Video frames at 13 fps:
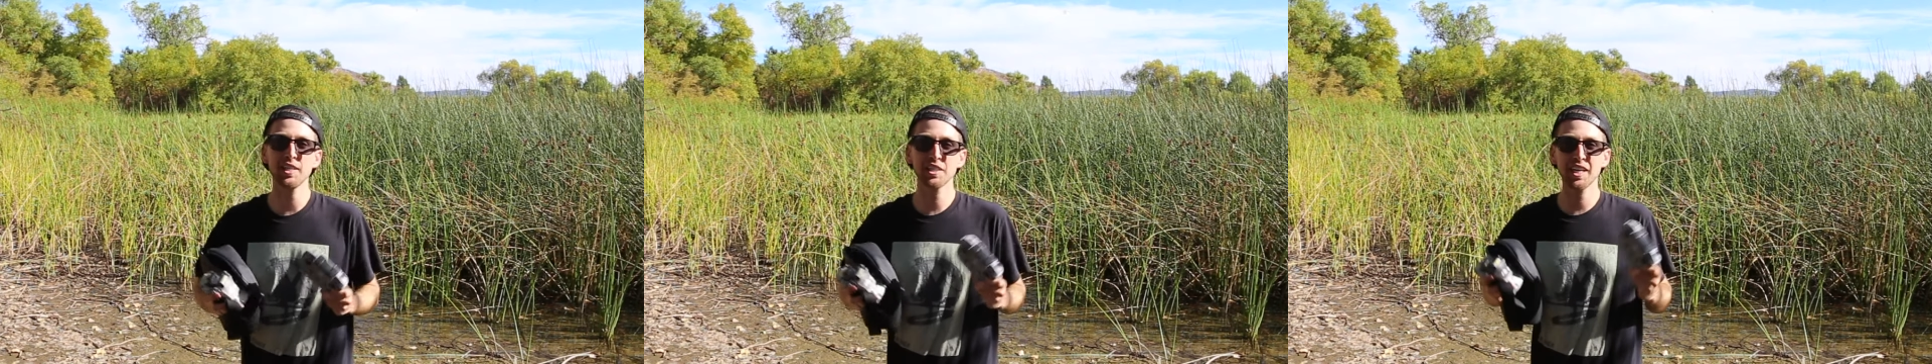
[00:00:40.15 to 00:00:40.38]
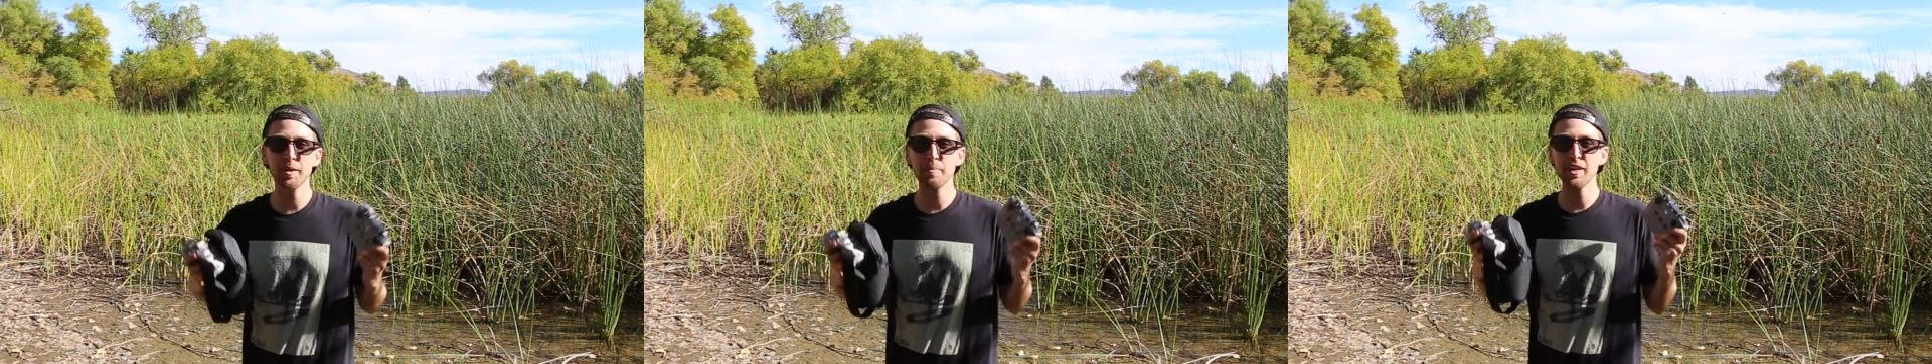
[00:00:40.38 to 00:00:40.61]

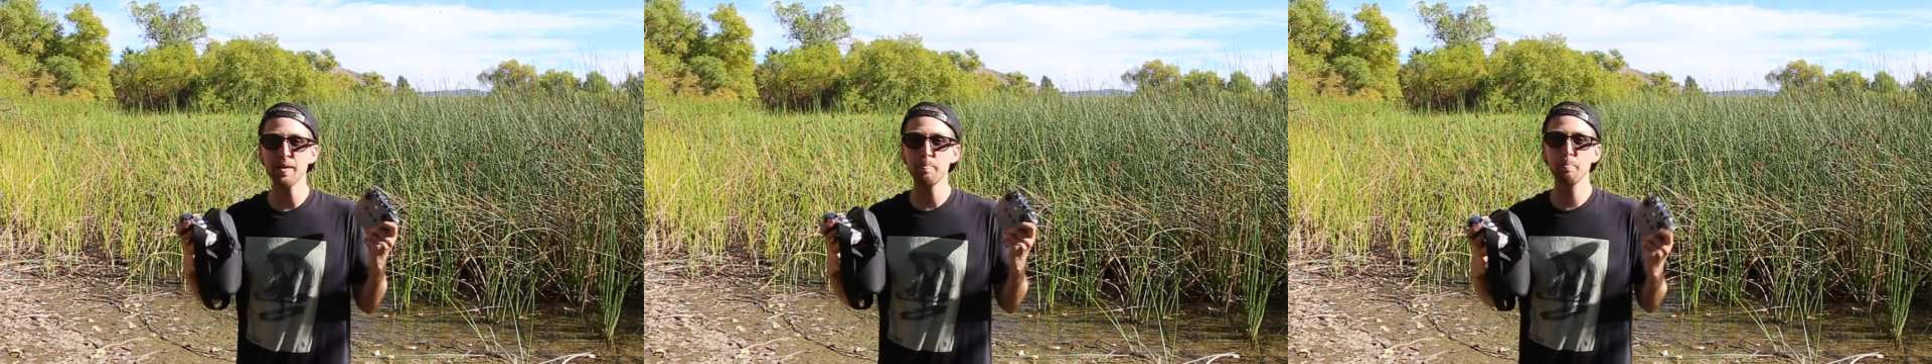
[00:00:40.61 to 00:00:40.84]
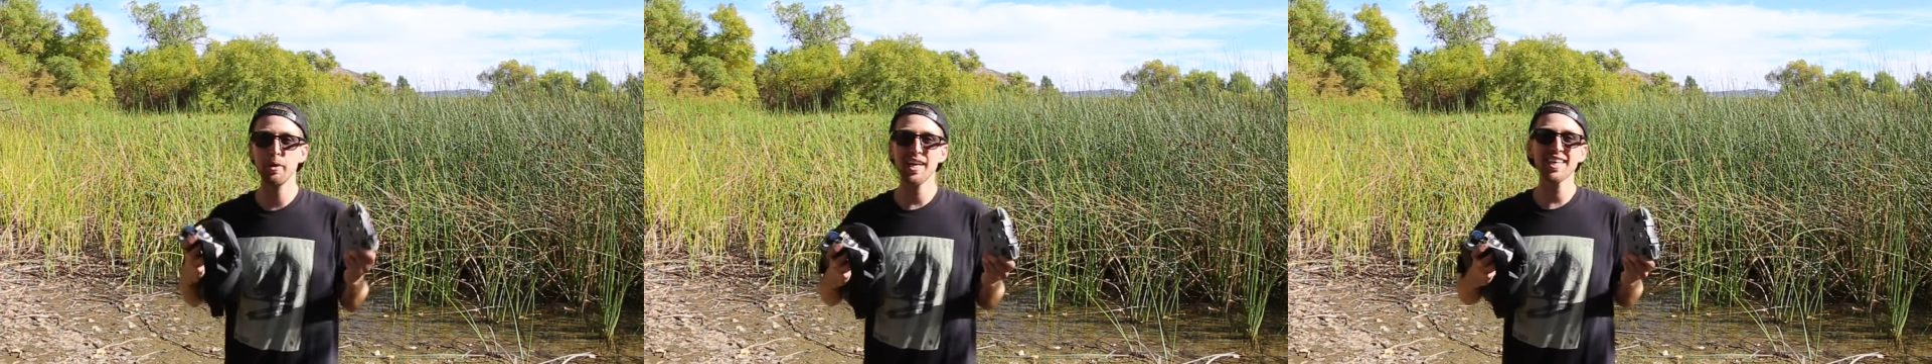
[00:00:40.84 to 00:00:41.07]
It's gonna be a
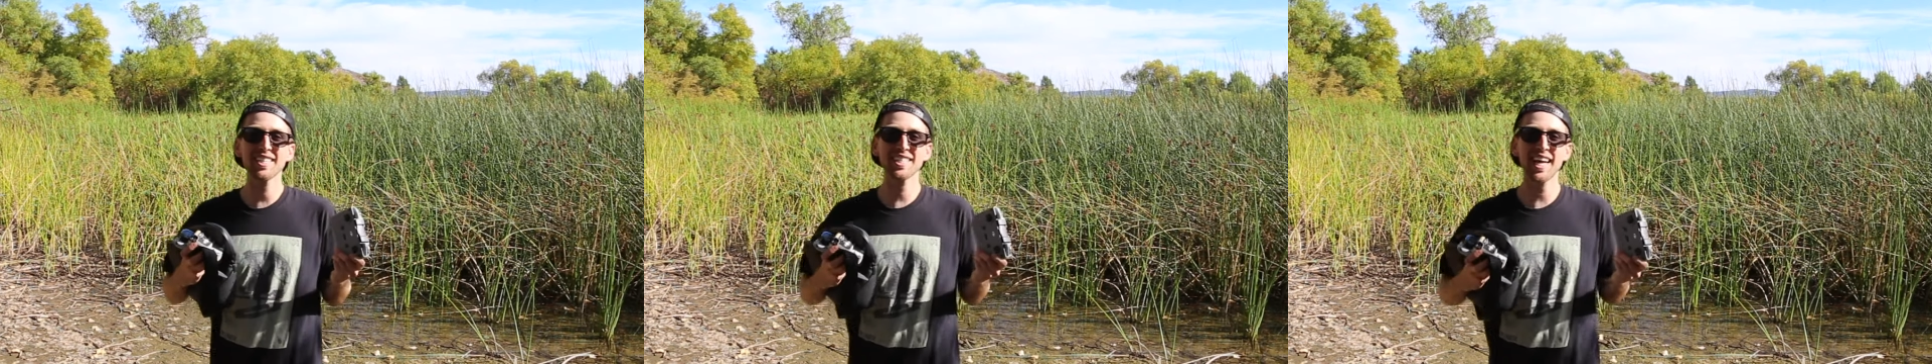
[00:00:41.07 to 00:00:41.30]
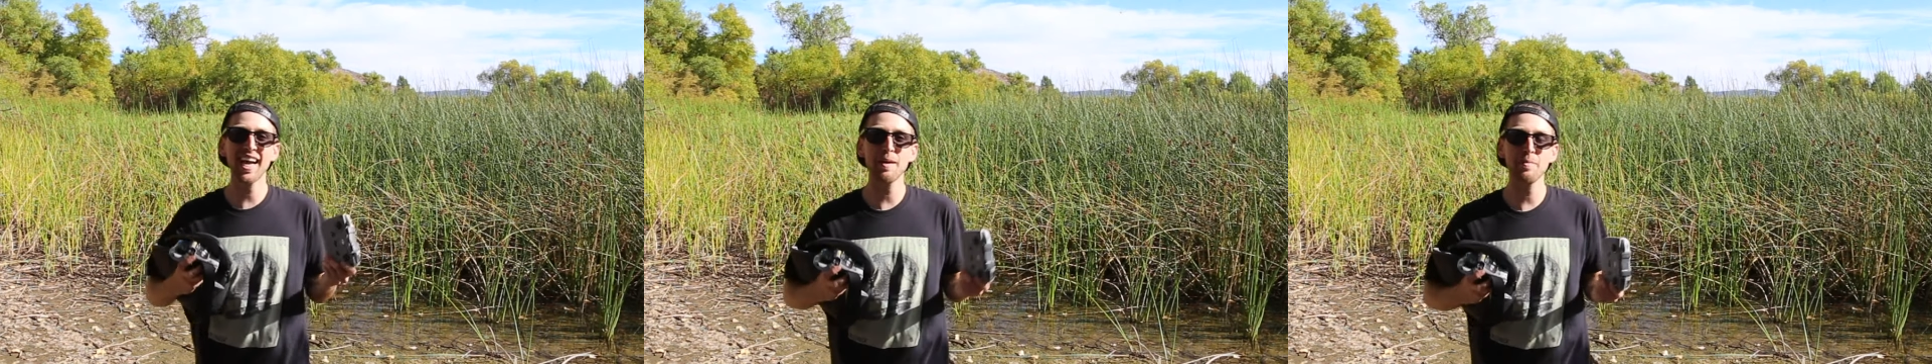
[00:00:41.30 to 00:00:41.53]
big
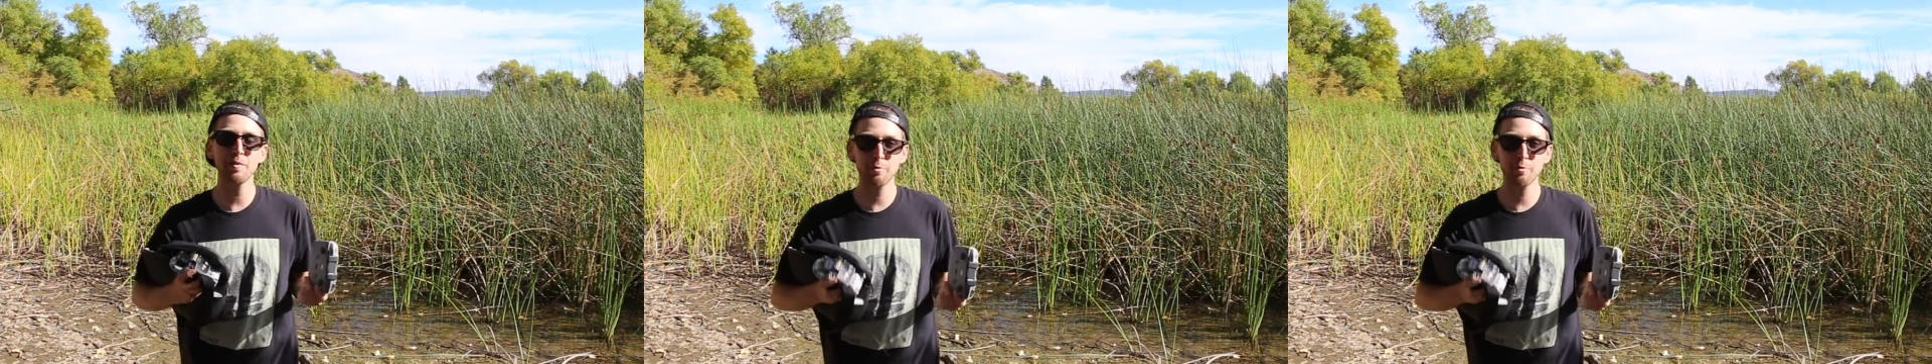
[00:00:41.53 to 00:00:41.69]
time